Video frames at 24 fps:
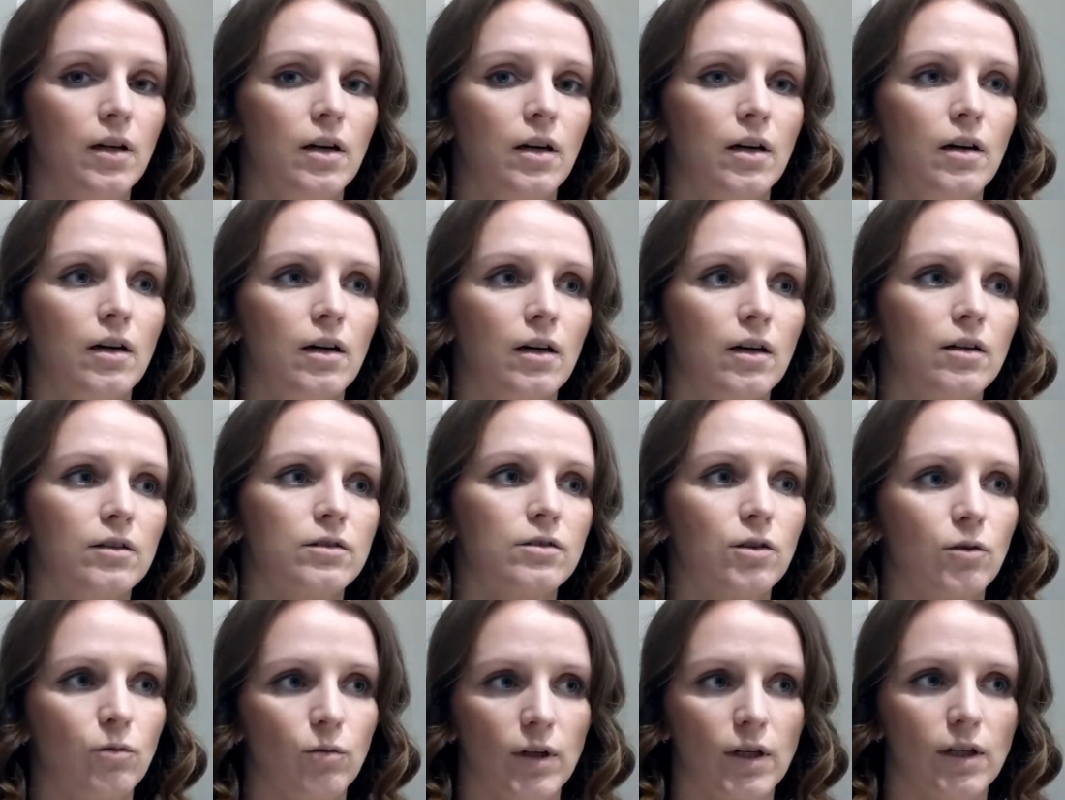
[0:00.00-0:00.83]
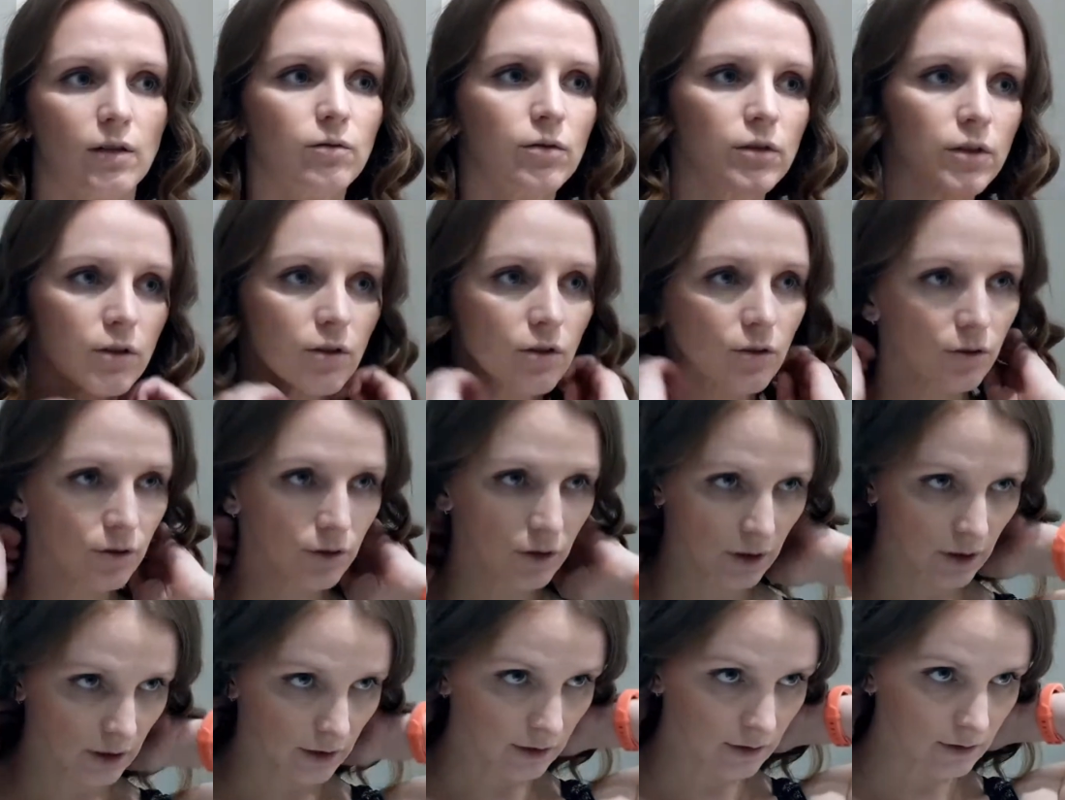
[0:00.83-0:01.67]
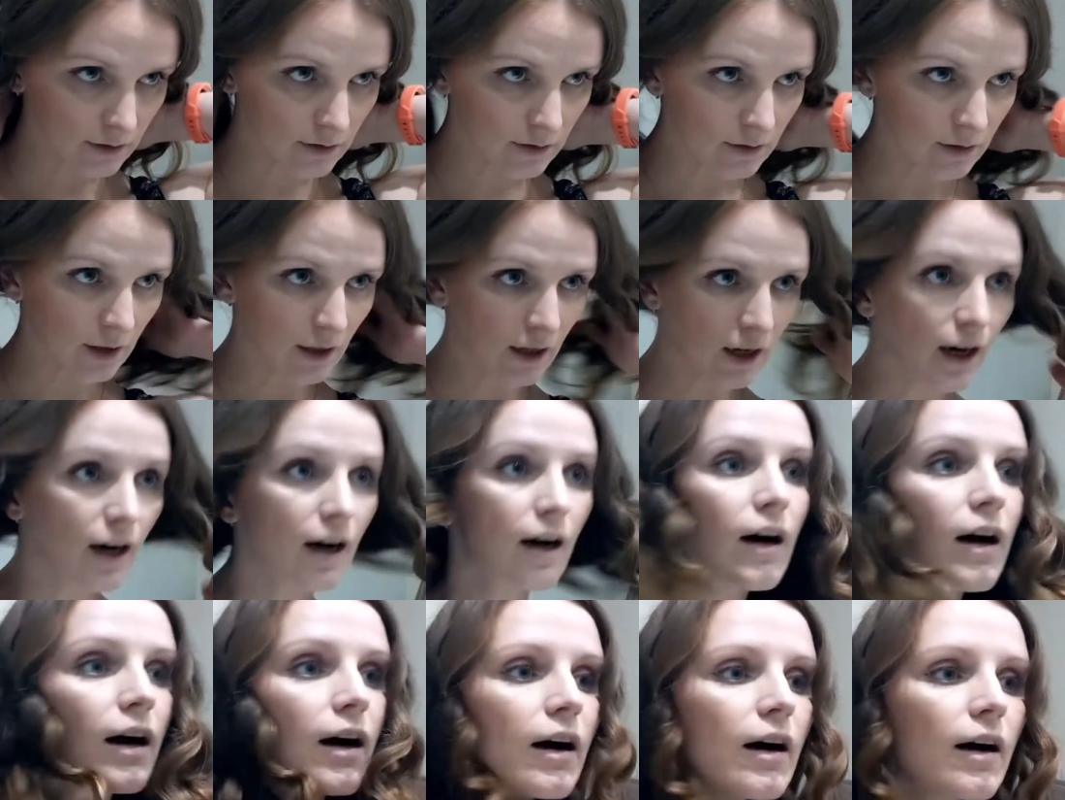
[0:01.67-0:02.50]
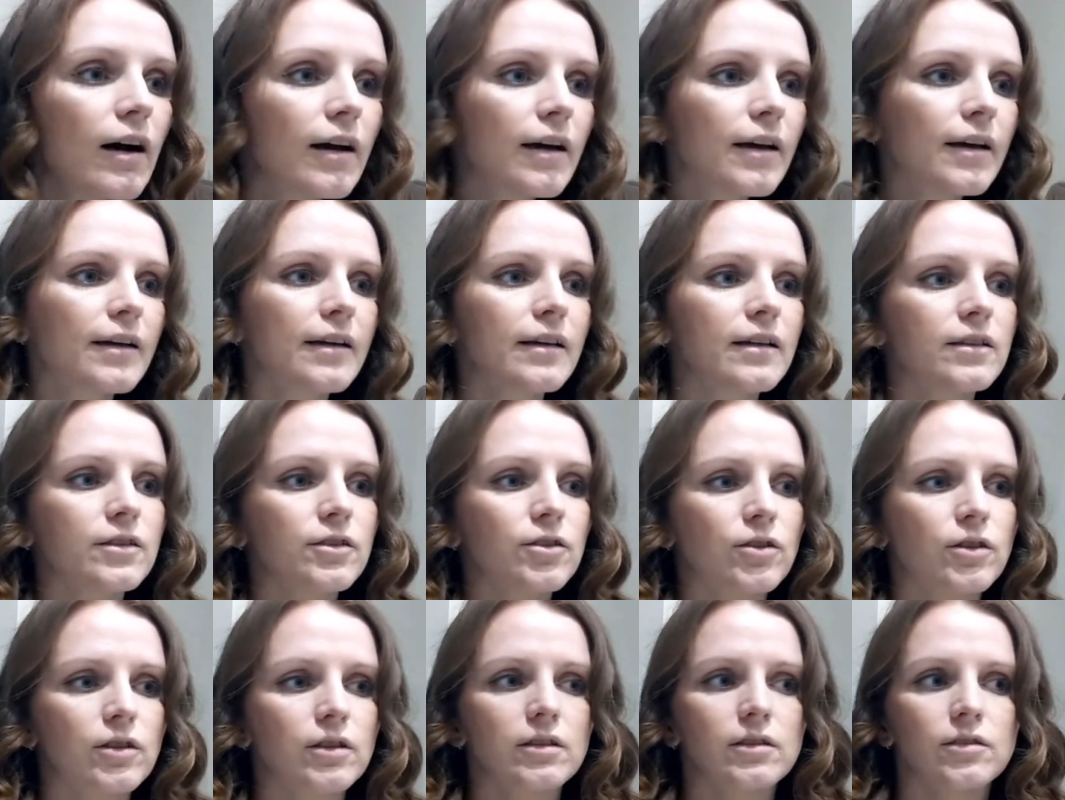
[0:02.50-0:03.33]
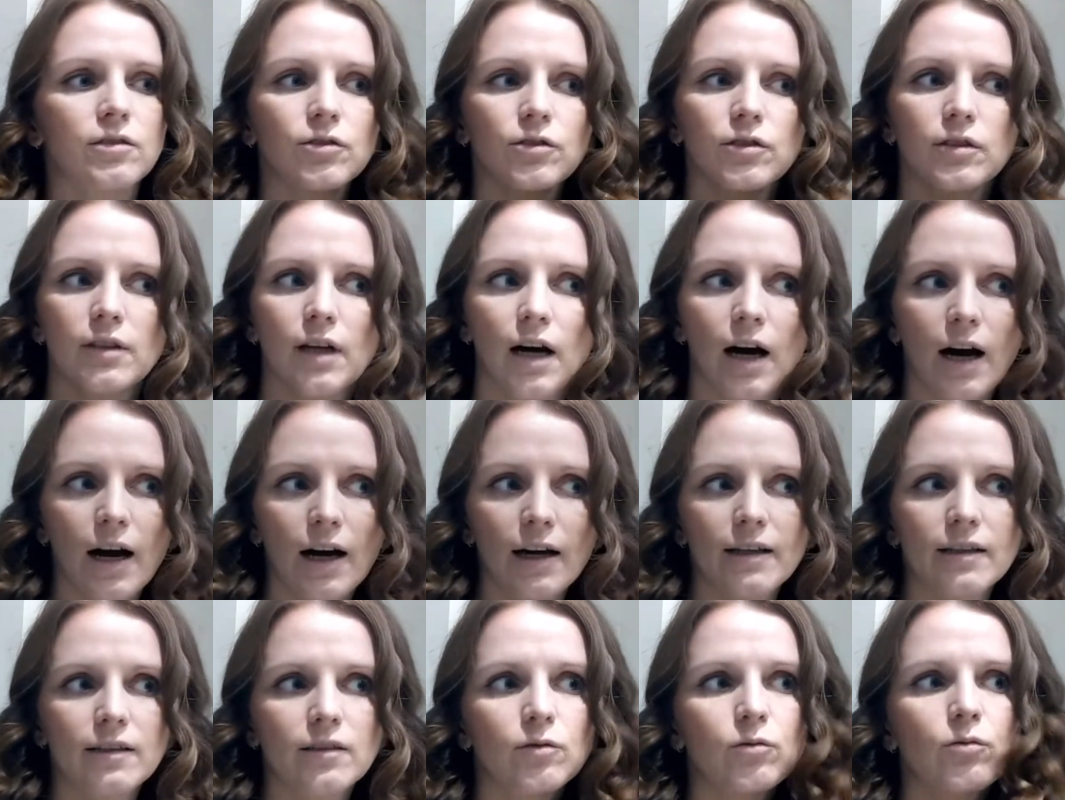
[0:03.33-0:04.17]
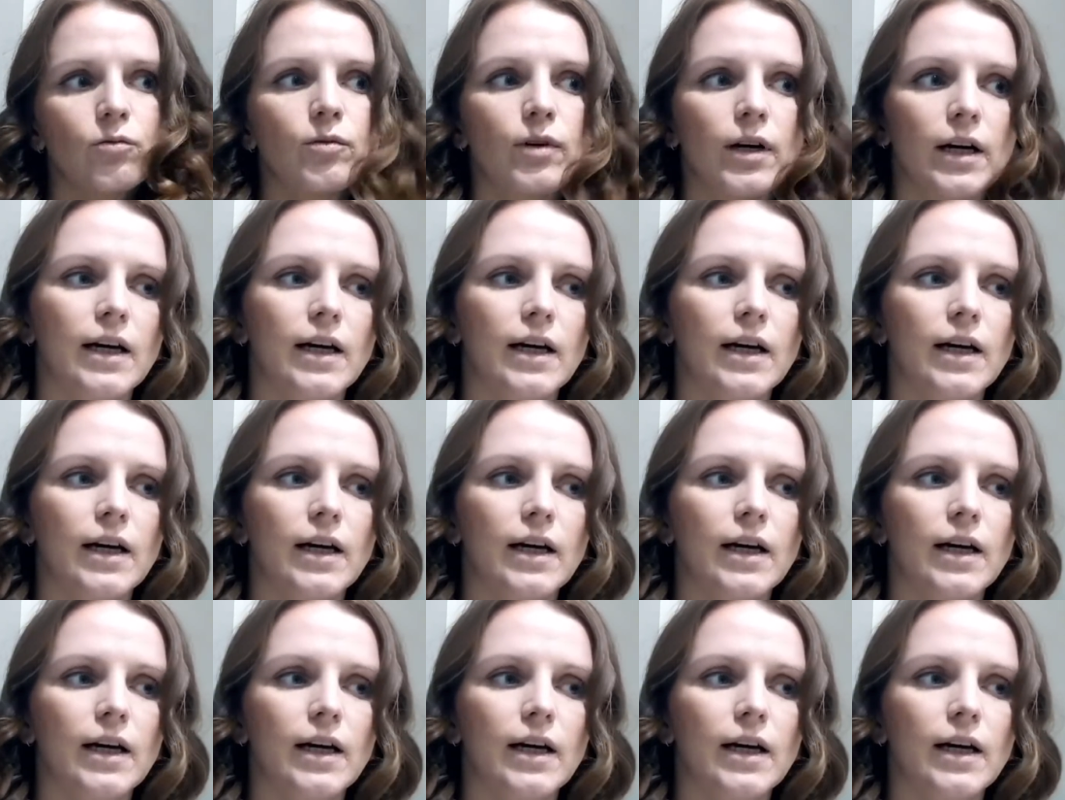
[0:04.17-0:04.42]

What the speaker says: So what I would do is, you can do it either way.